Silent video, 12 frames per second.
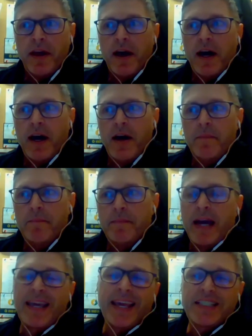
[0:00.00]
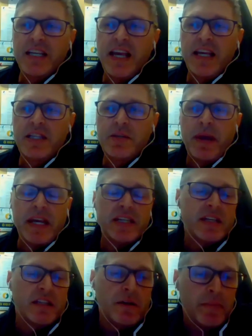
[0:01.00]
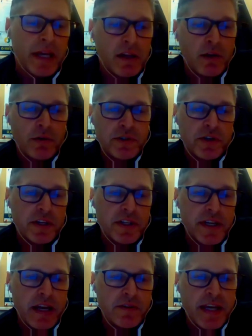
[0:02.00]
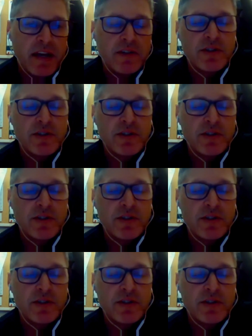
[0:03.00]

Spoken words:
I guess it's based a little bit closer to downtown.